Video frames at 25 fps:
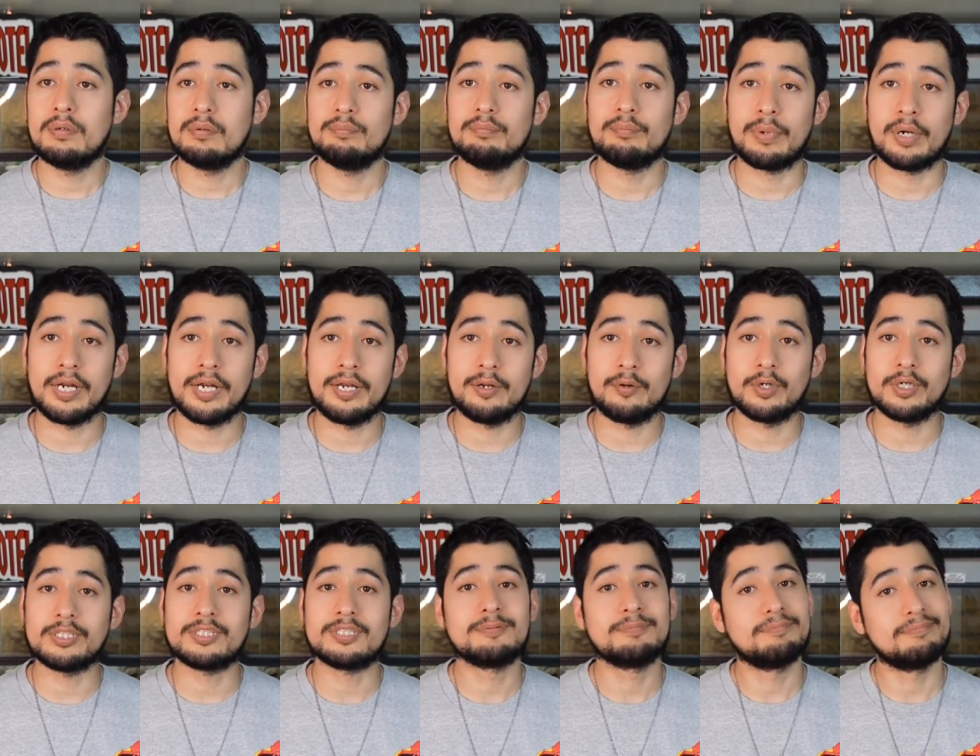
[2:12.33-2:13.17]
But
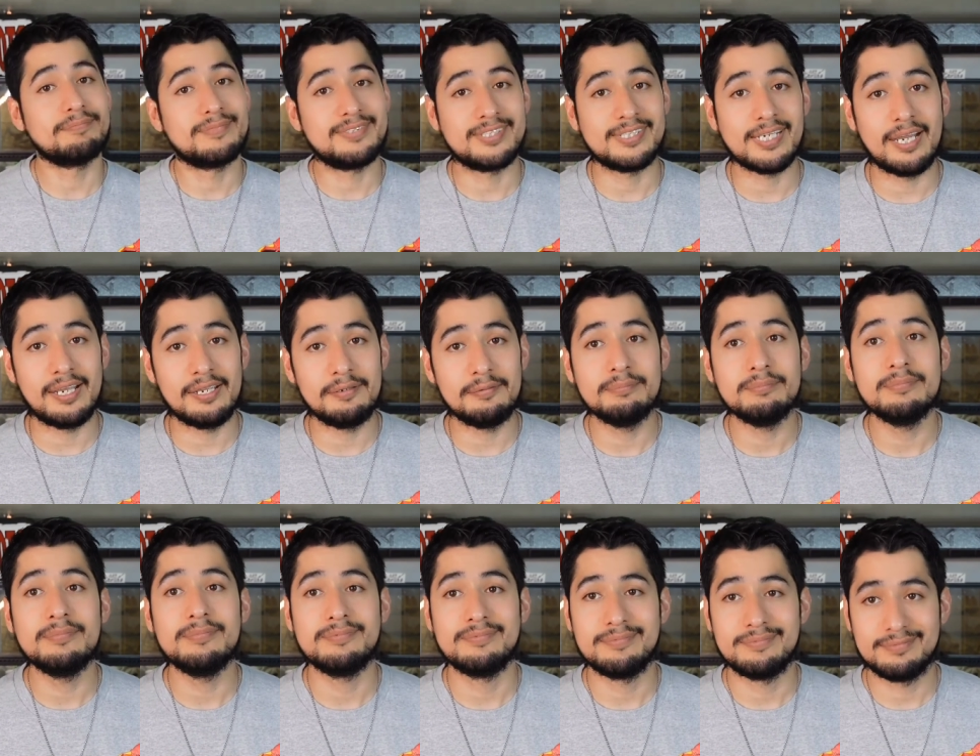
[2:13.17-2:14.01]
anyways, time
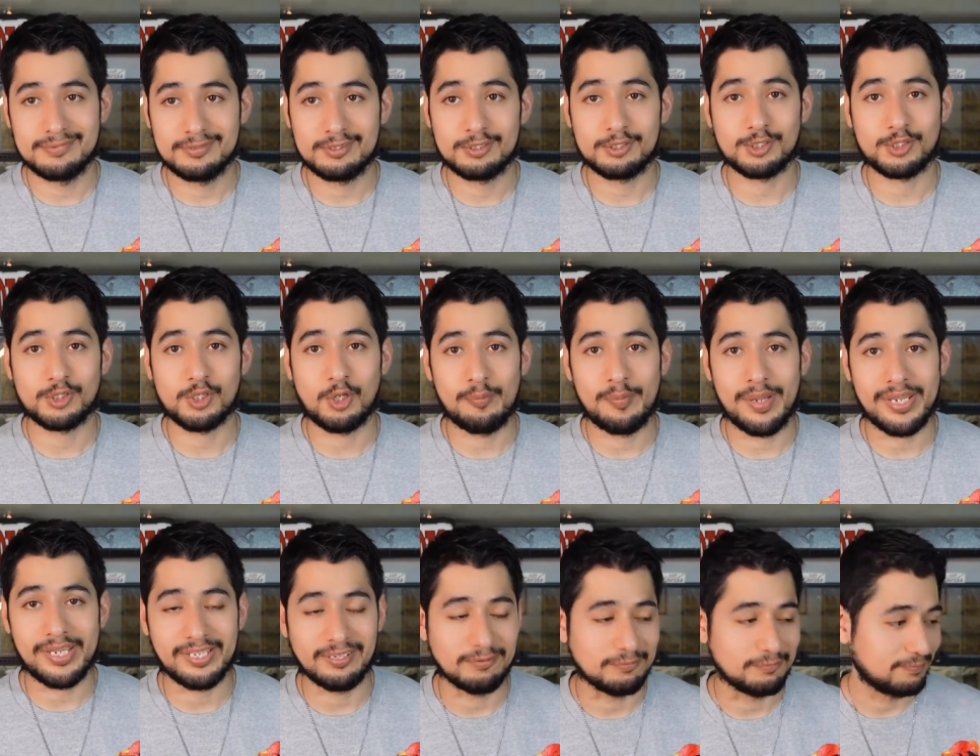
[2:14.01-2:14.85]
to show bacon.